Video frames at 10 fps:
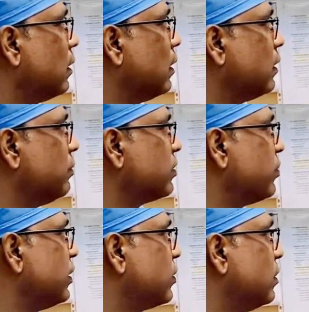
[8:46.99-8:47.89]

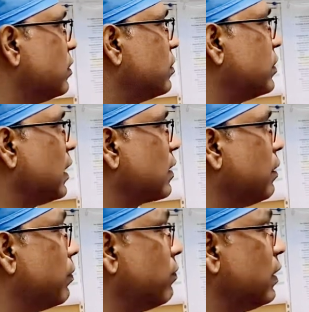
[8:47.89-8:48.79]
administrations, check
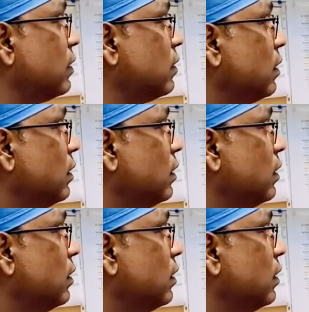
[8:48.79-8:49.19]
number 1,